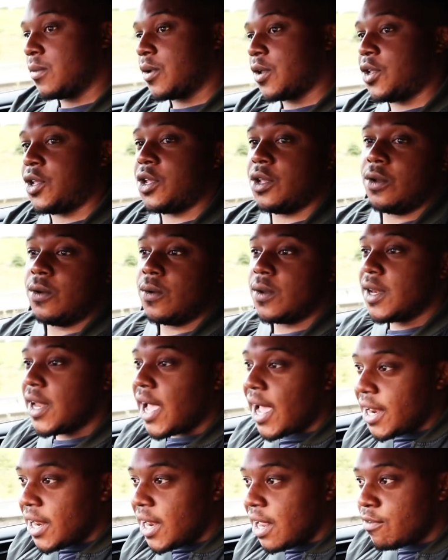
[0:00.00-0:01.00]

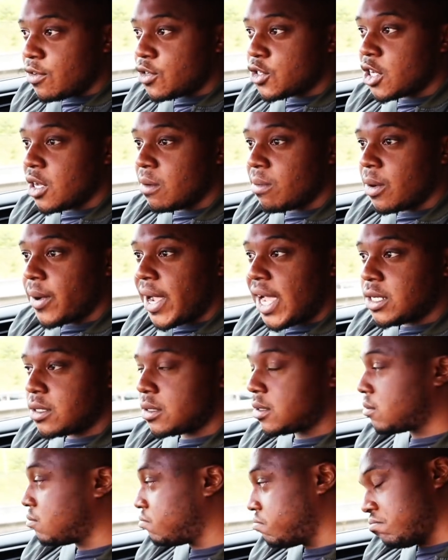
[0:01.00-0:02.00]
Q911 Turbo
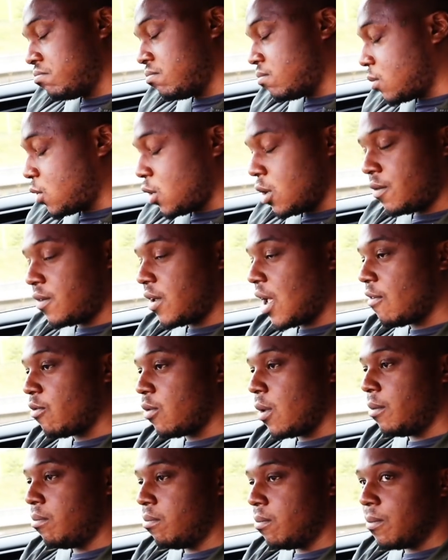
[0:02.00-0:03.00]
S, love to have
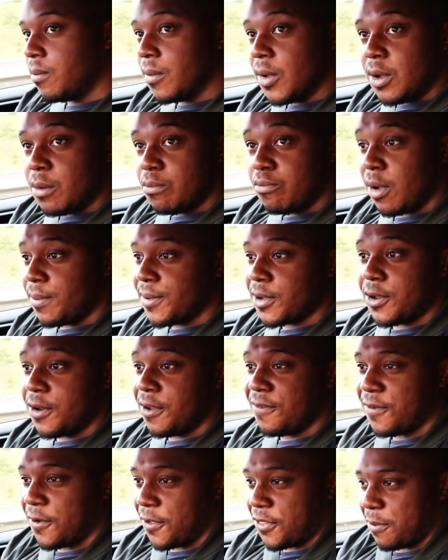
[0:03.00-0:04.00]
one, probably
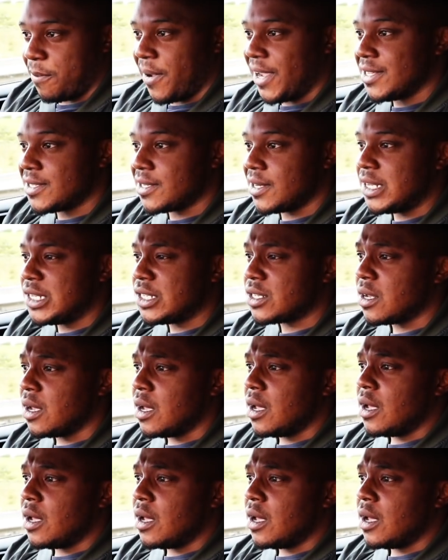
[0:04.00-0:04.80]
couldn't afford the maintenance.